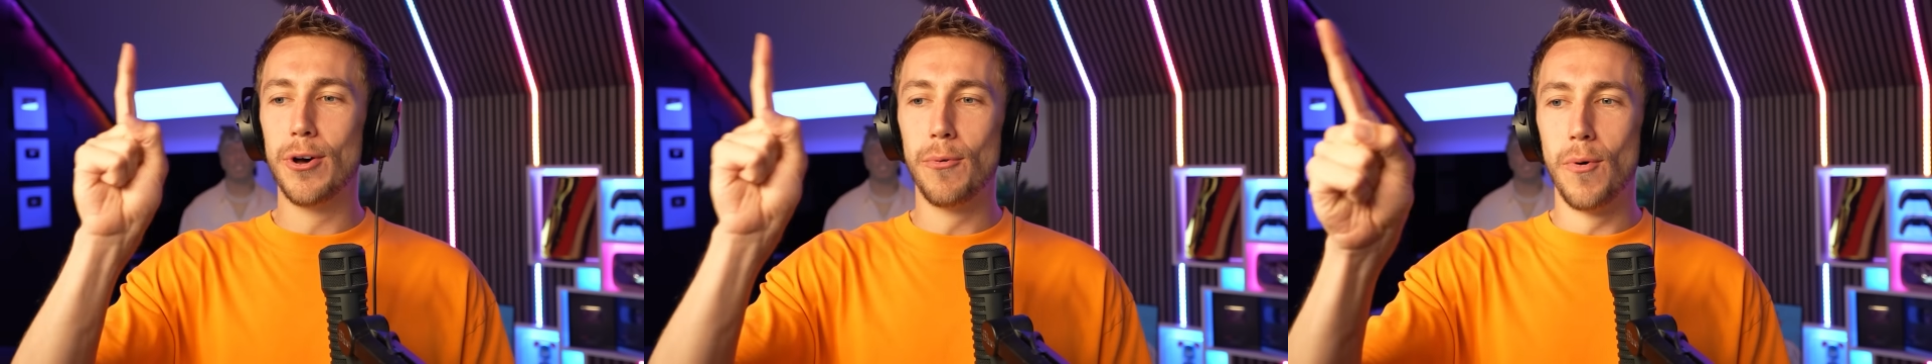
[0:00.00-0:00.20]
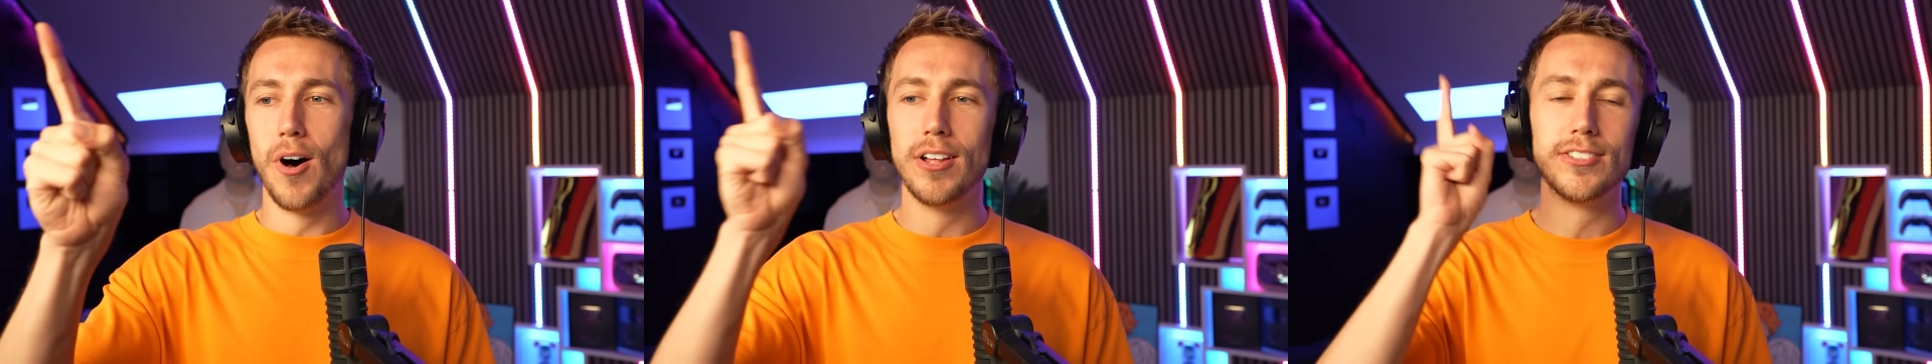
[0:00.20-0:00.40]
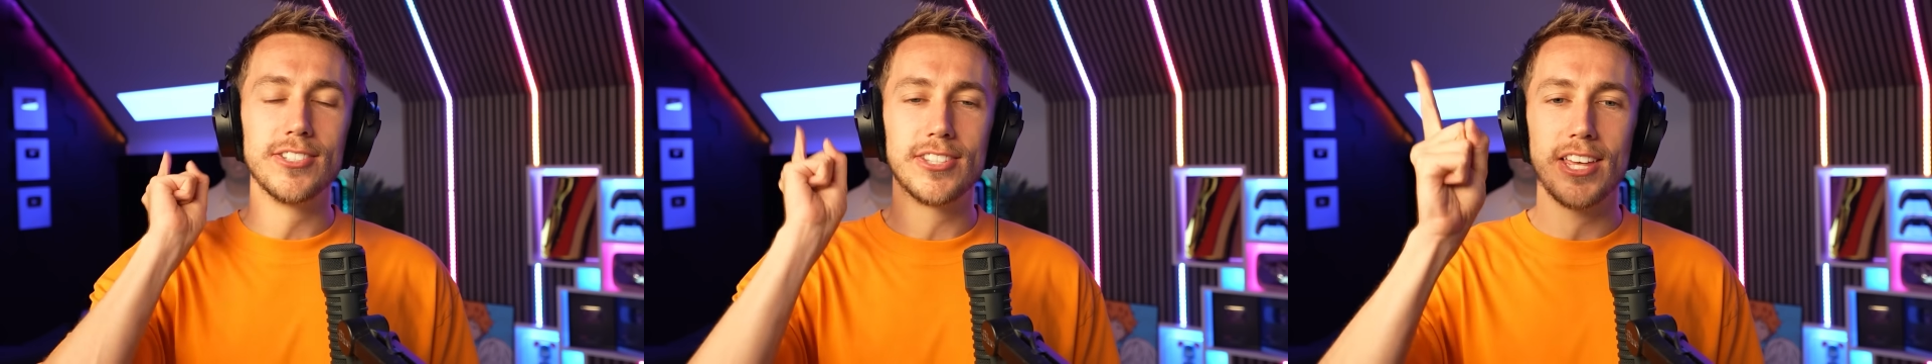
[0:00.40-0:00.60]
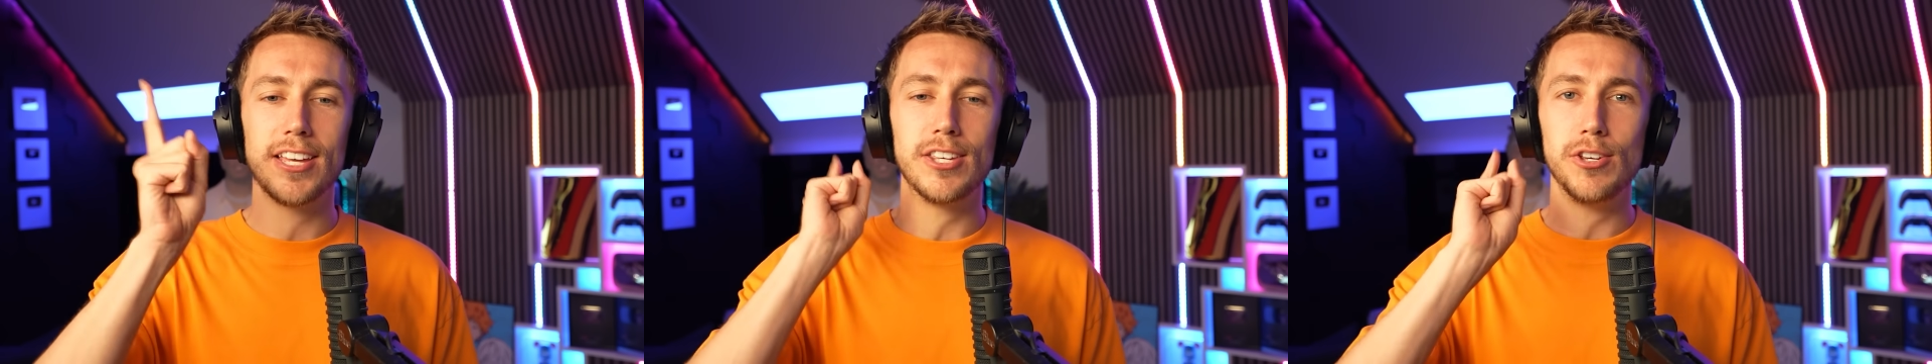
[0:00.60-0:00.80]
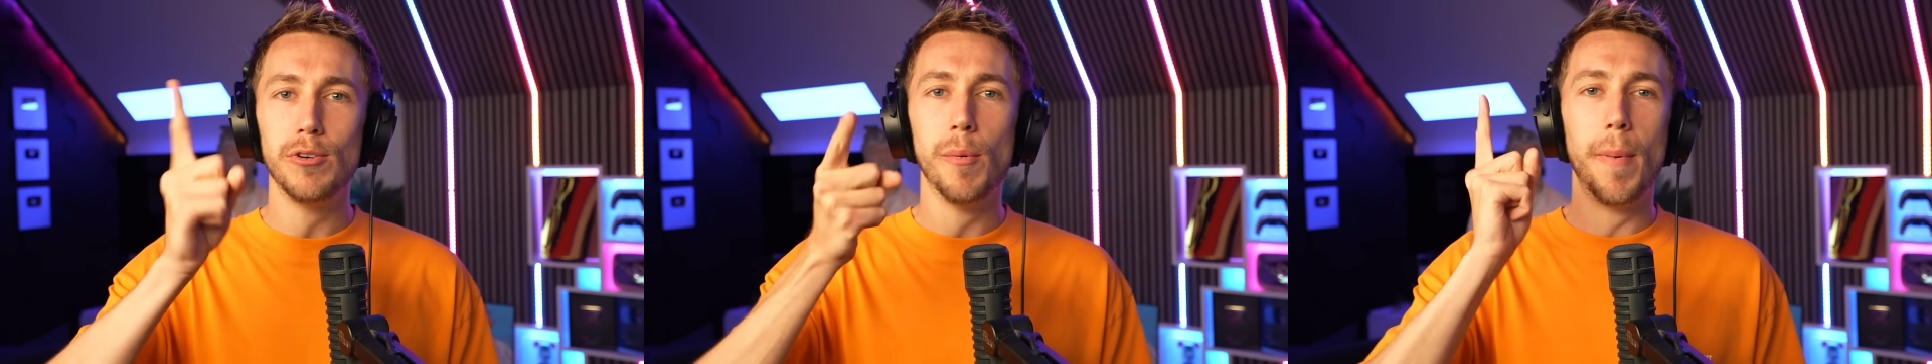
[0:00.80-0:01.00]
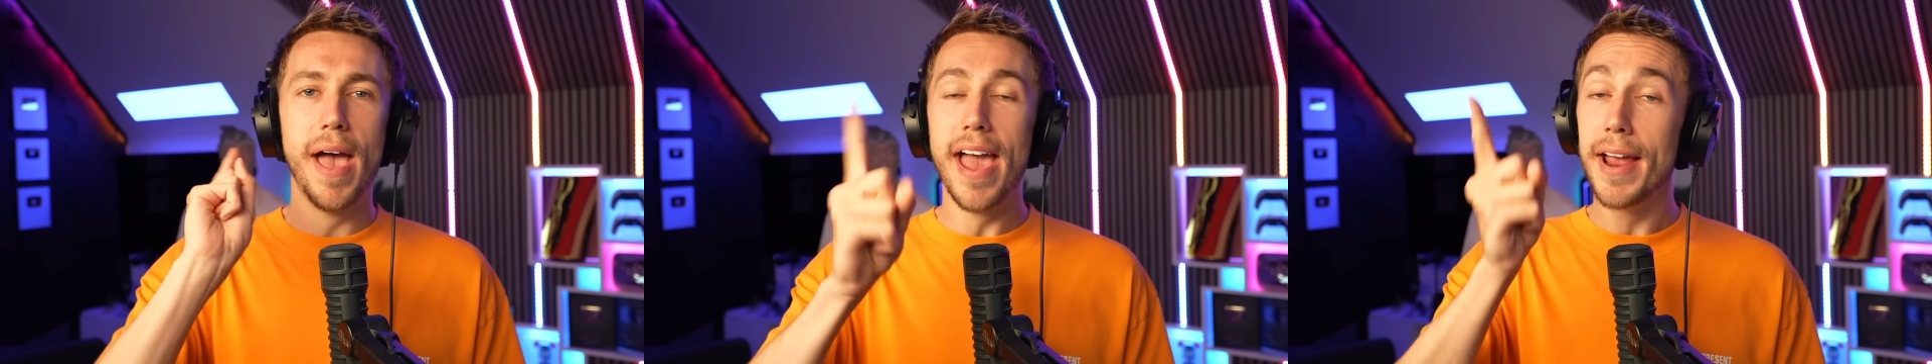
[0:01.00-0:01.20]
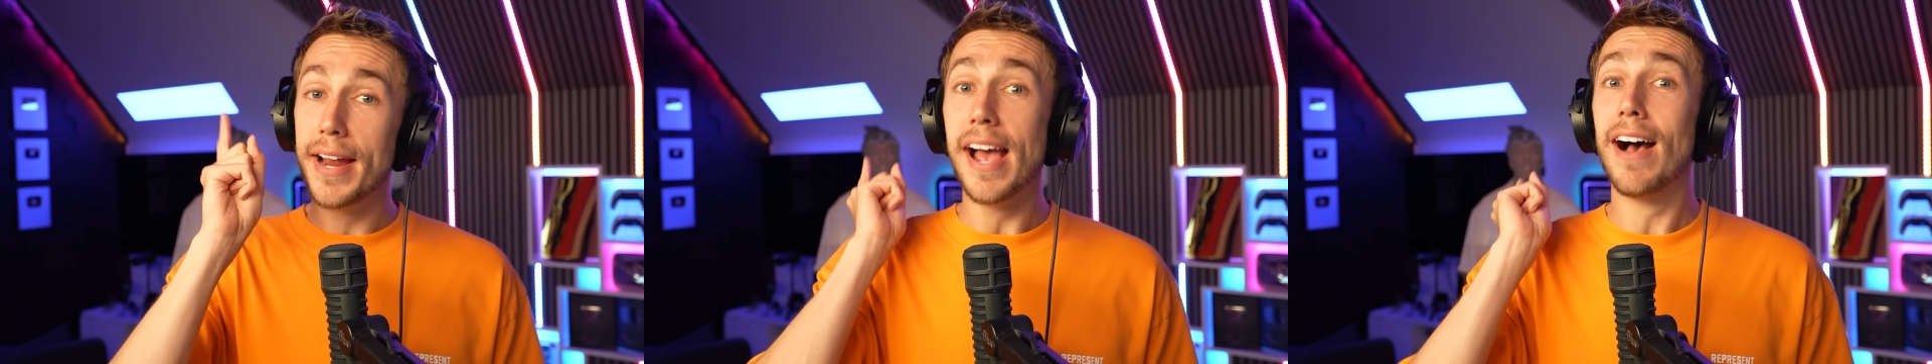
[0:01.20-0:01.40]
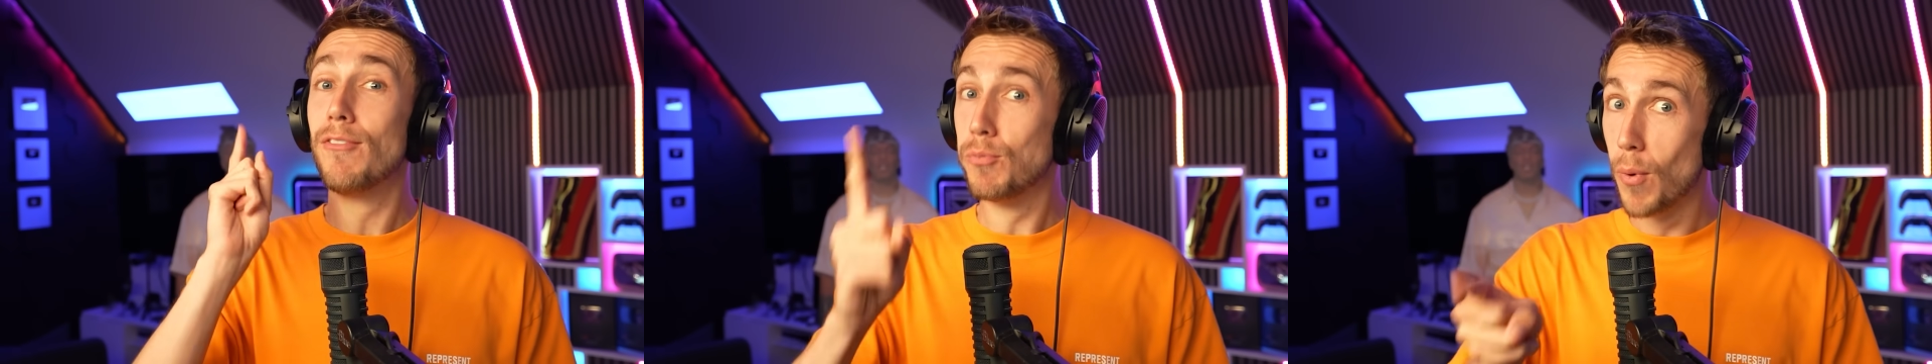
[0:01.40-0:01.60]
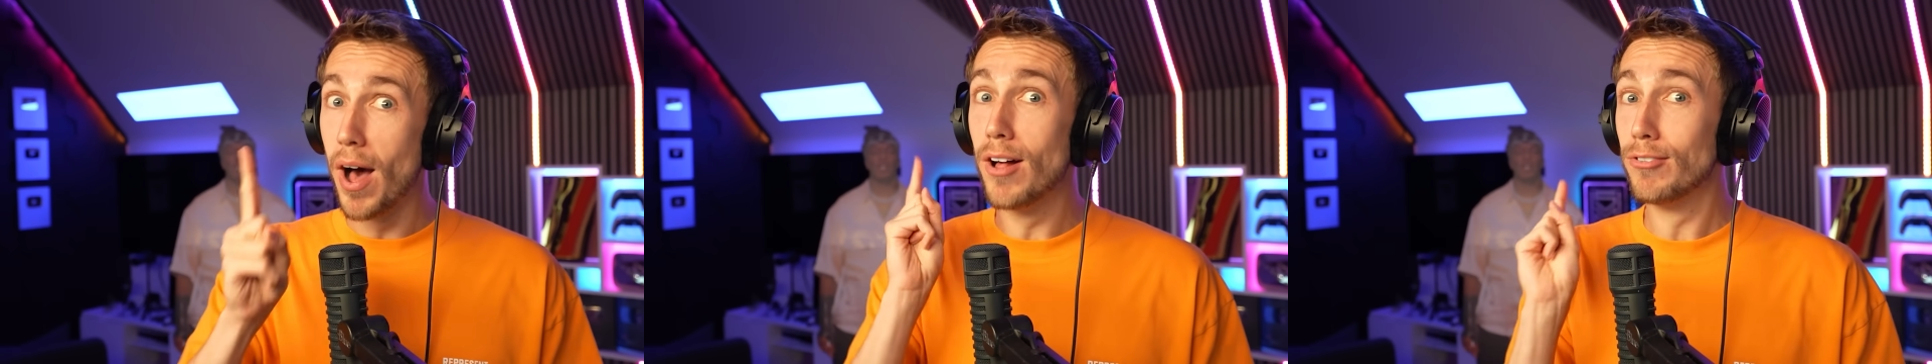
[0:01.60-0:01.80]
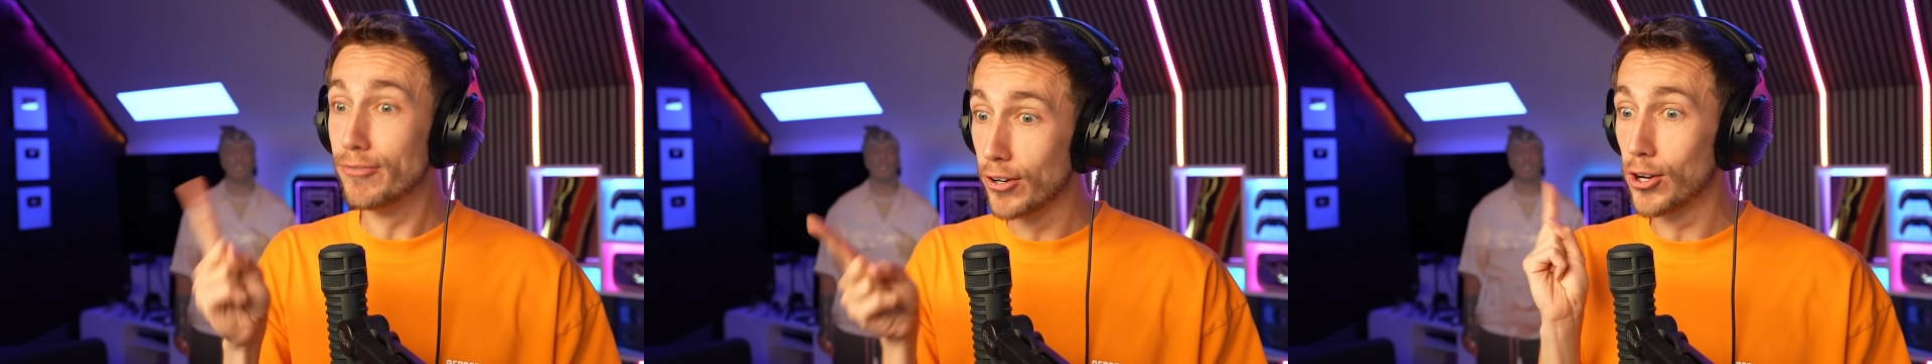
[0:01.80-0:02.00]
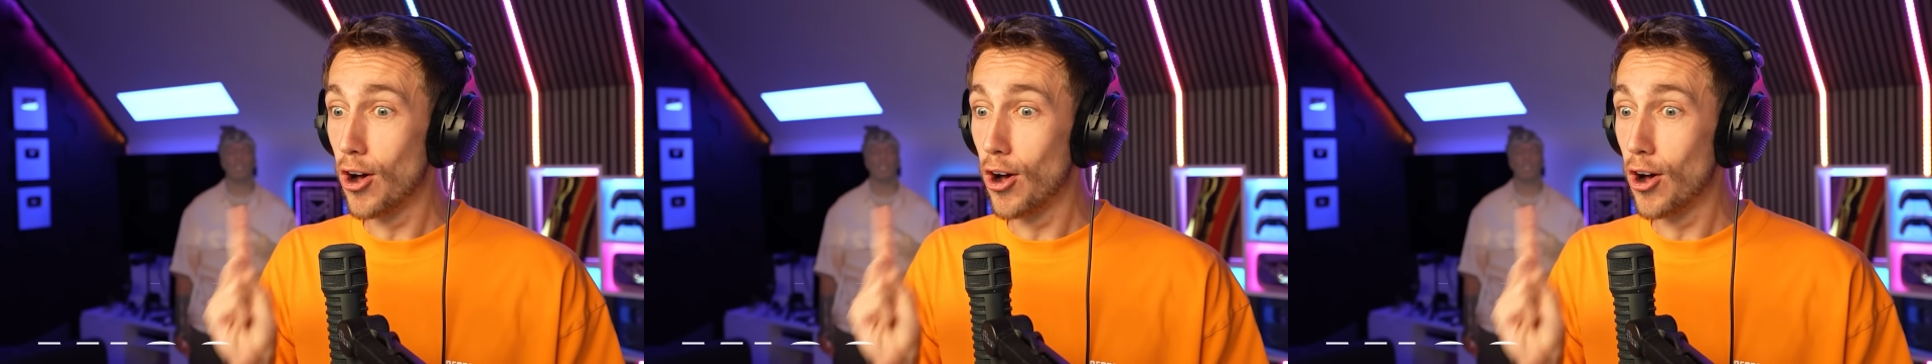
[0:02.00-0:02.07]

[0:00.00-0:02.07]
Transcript: to the ones that you may have well